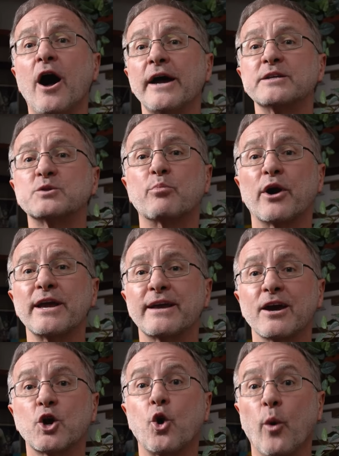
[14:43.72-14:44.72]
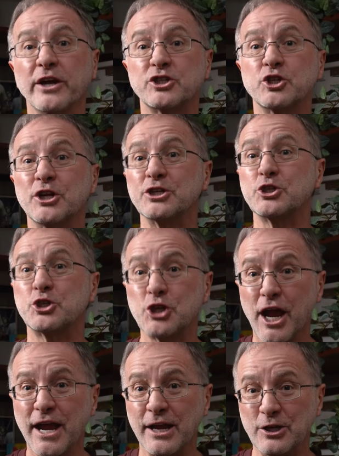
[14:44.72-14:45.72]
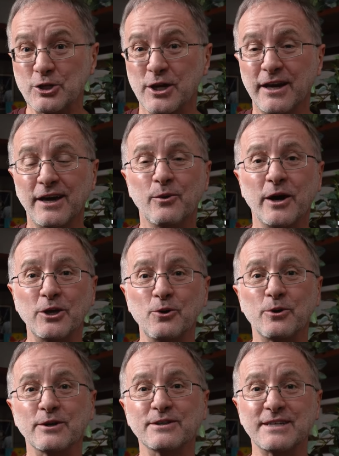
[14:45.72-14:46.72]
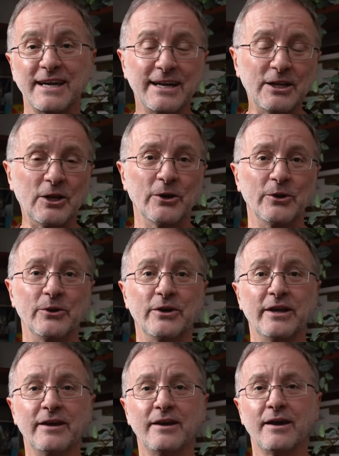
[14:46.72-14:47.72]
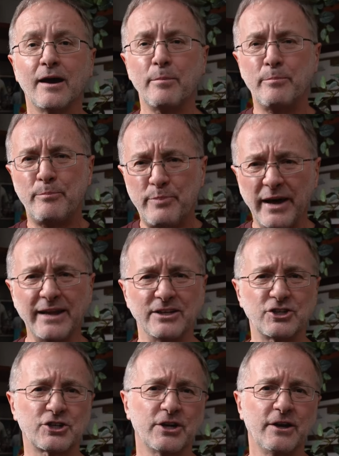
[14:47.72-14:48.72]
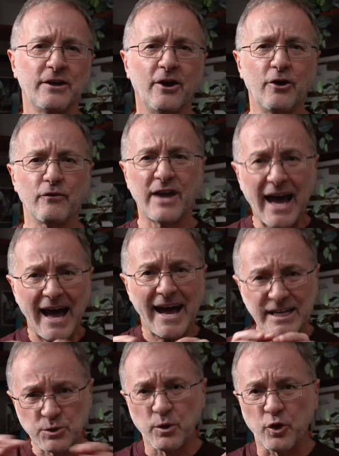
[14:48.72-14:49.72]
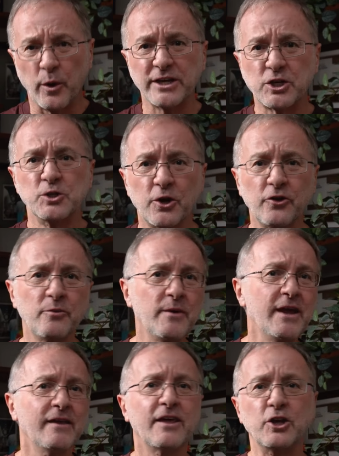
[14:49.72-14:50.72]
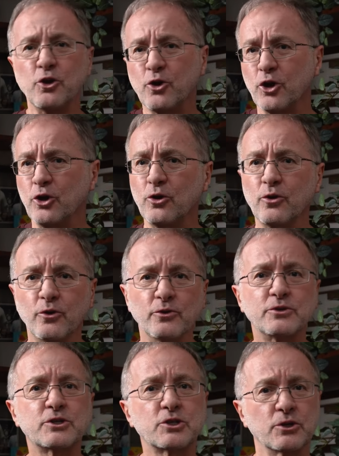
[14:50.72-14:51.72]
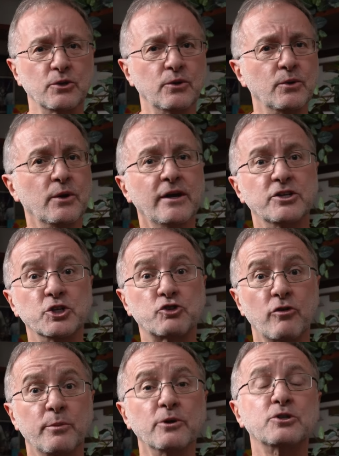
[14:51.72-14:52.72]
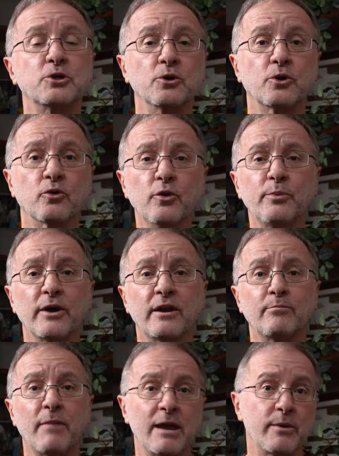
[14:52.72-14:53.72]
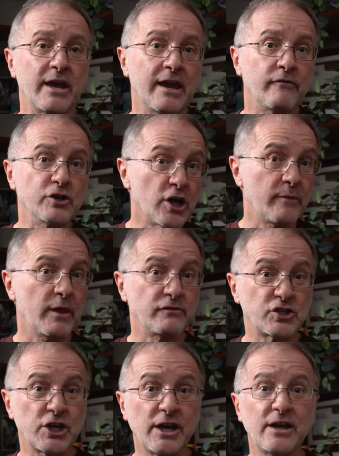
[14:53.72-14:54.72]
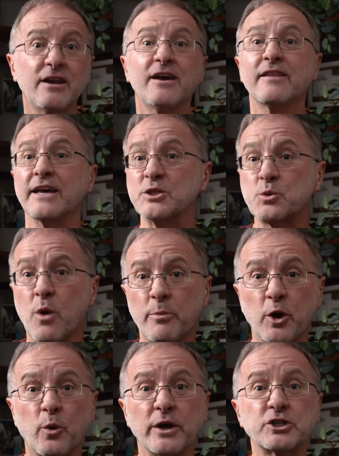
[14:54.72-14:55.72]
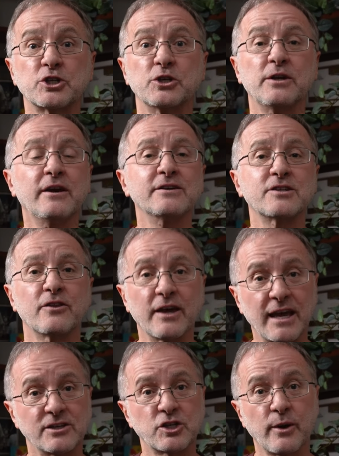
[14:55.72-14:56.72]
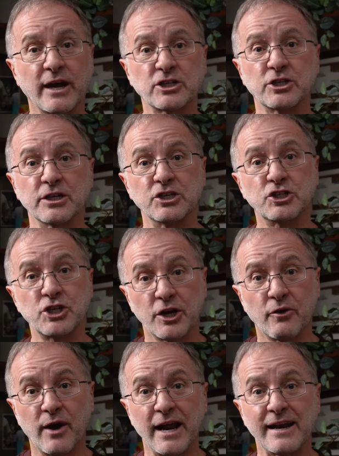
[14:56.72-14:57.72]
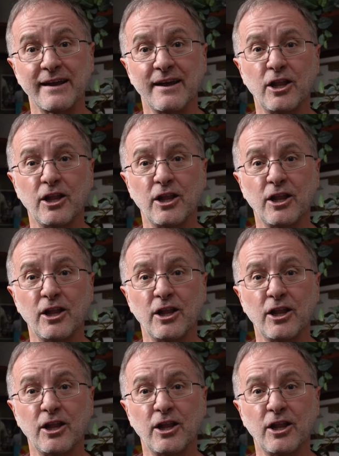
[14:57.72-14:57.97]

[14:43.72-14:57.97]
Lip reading: Icebreaker Question Exchange, where you can download a bunch of cards with questions on them that you can use to distribute to your group, and maybe every time they've shared, they swap a question, so they get to actually generate